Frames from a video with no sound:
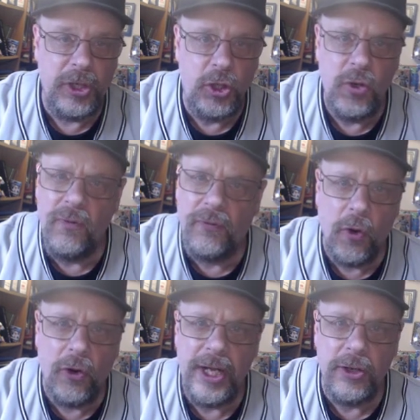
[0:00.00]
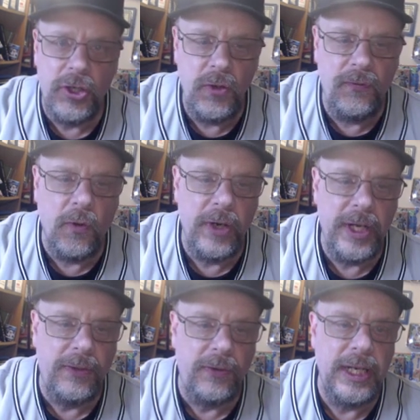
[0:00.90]
240 or
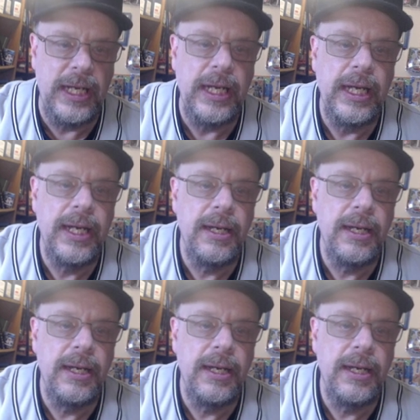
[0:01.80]
243